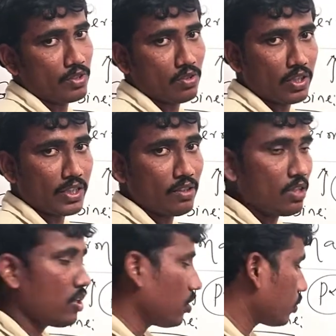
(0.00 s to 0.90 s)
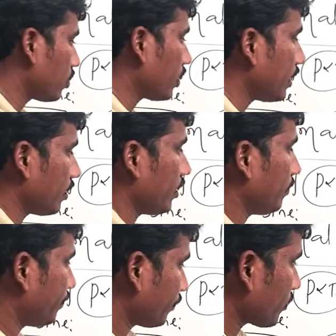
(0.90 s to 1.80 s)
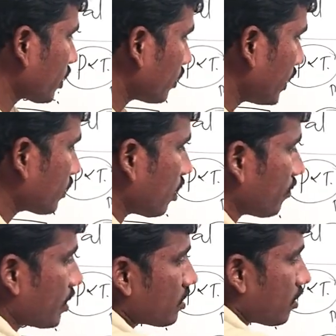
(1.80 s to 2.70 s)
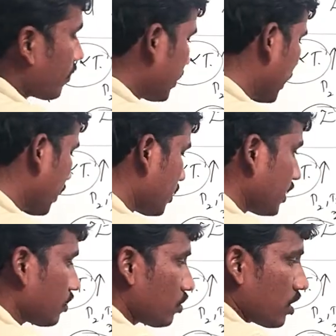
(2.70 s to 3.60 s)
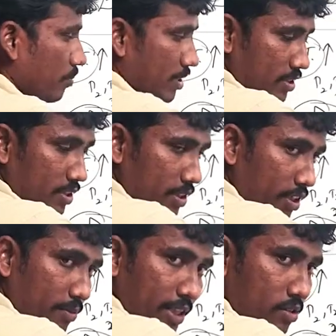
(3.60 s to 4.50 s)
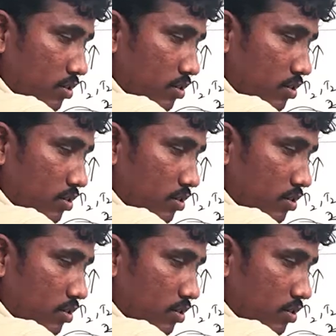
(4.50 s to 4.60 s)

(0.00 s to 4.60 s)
Okay, so here this common shaft is attaching to compressor and turbine.